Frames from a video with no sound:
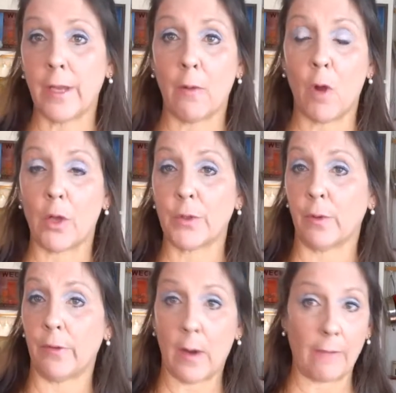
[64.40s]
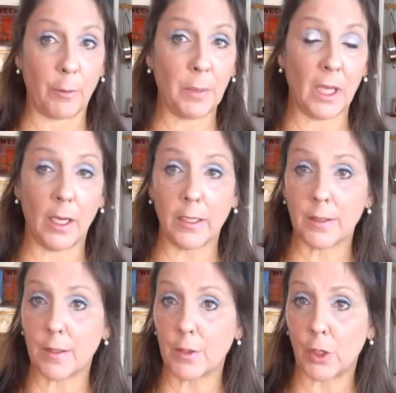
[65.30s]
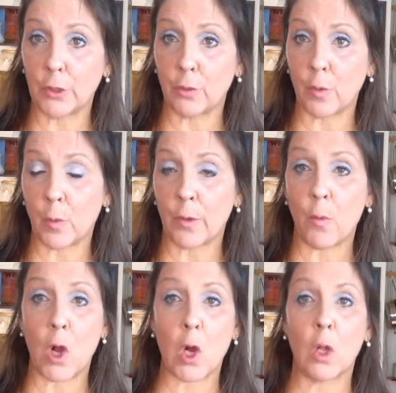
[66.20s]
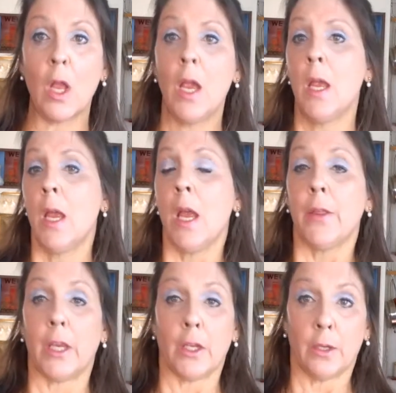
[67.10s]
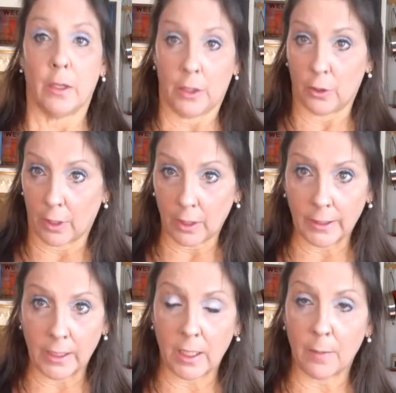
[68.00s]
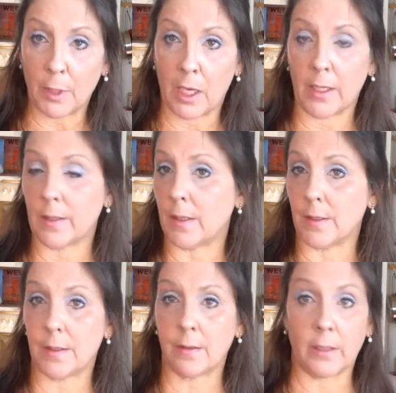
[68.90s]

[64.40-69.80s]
on that wall. So if you have appliances on your north wall, then you're going to clean the appliances.